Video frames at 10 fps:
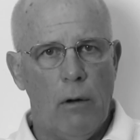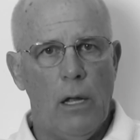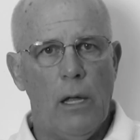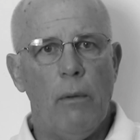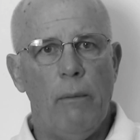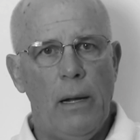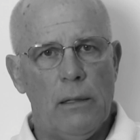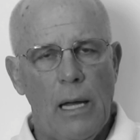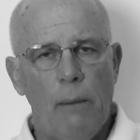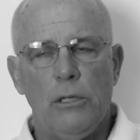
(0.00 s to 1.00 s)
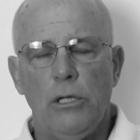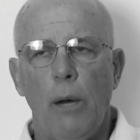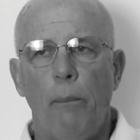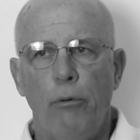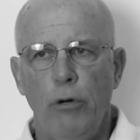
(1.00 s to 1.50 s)
Raheem, about how much they
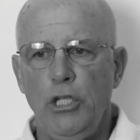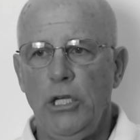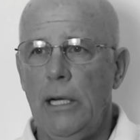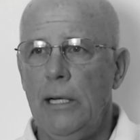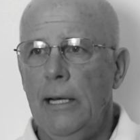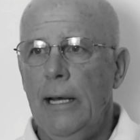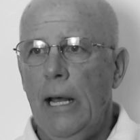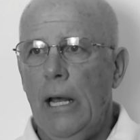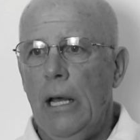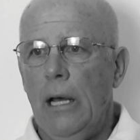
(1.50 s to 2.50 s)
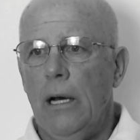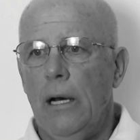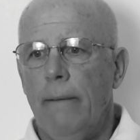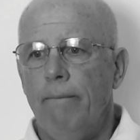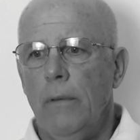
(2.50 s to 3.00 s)
appreciated
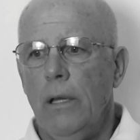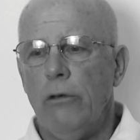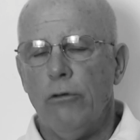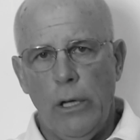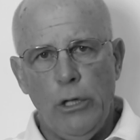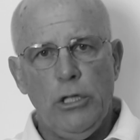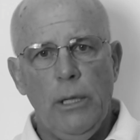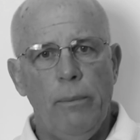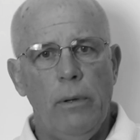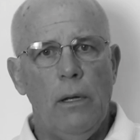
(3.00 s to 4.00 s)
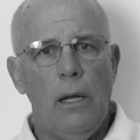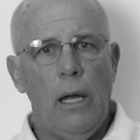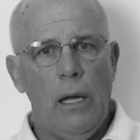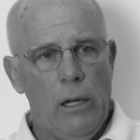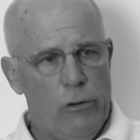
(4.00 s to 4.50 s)
his leadership
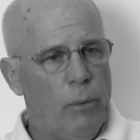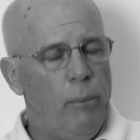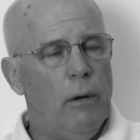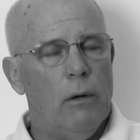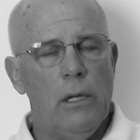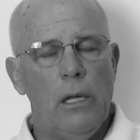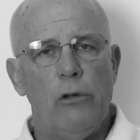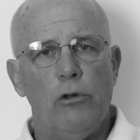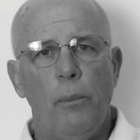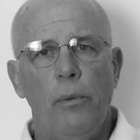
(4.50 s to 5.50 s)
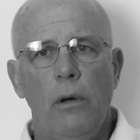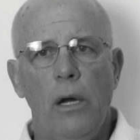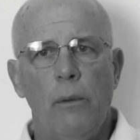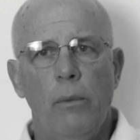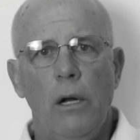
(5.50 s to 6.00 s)
and his ability as a
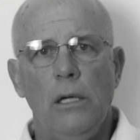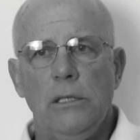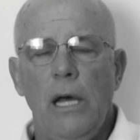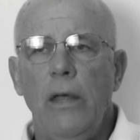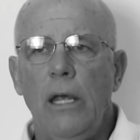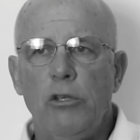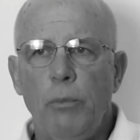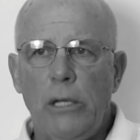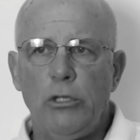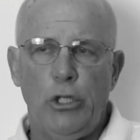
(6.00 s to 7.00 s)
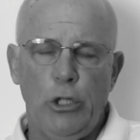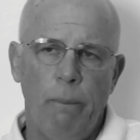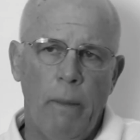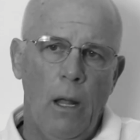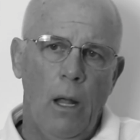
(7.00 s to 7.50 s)
player. But also, I think it speaks
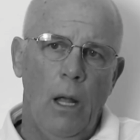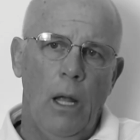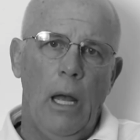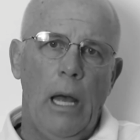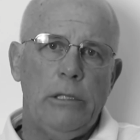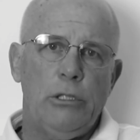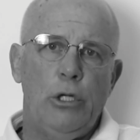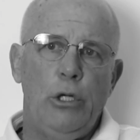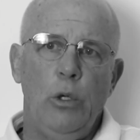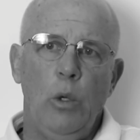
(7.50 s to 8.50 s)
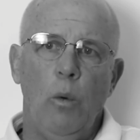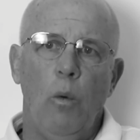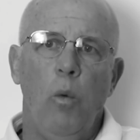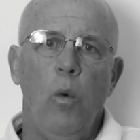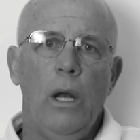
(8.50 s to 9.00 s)
to as to
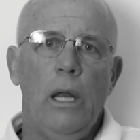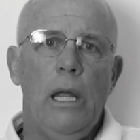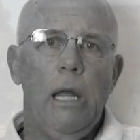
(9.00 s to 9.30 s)
what he